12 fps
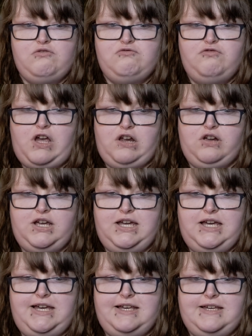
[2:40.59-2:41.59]

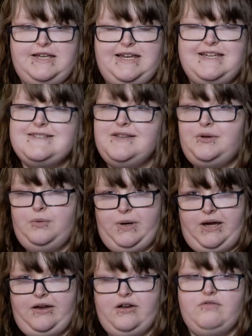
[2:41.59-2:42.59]
Very easy to
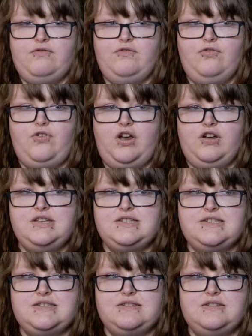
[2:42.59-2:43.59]
wear. Very
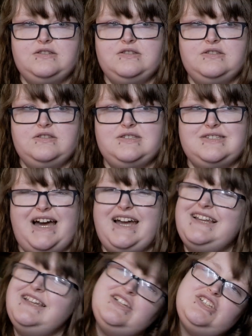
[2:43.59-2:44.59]

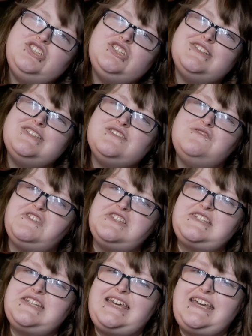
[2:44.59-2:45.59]
stylish and
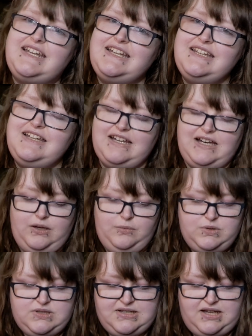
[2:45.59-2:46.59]
sophisticated, I
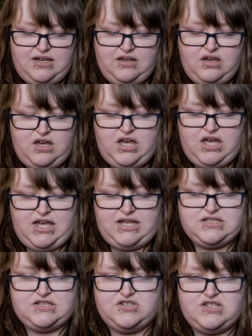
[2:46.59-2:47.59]
would say.
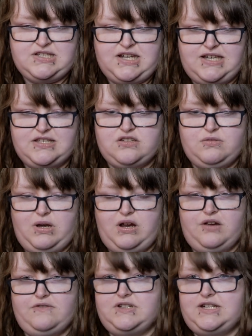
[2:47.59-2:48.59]
It's just nice to
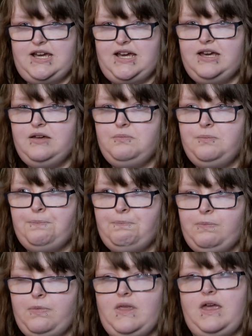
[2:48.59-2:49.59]
wear every day.
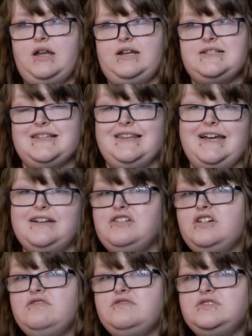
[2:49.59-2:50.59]
And it's light
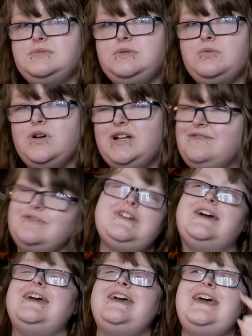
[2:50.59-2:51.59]
enough to be worn every
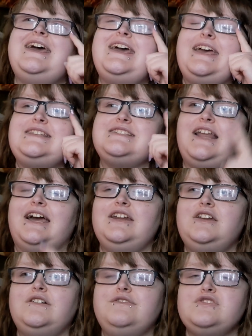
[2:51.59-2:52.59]
day. It's light
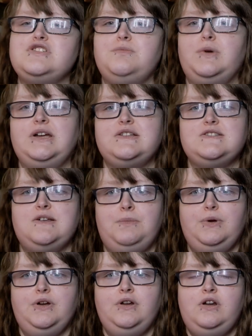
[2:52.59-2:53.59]
enough for spring and
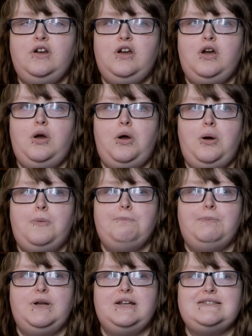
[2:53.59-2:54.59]
summer.
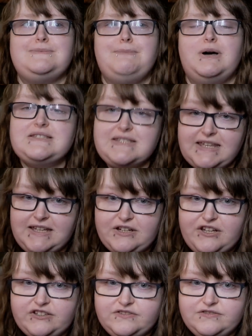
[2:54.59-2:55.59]
But it's musky
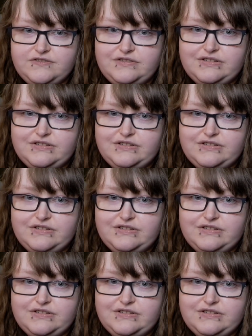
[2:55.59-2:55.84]
enough